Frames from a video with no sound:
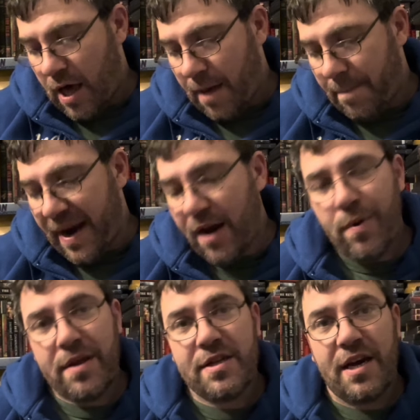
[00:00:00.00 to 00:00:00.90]
made
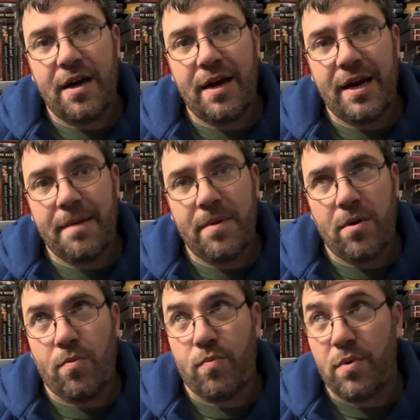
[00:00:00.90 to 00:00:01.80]
around the time,
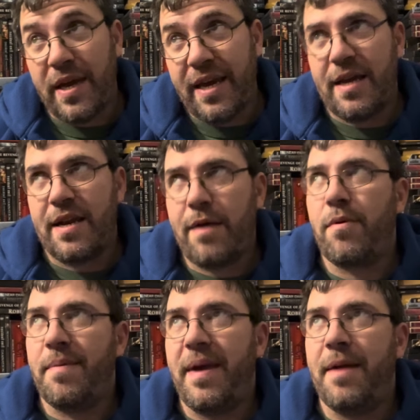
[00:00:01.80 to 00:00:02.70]
or released, and not
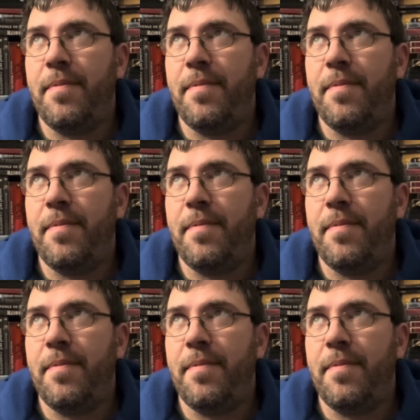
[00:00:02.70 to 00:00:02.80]
really made,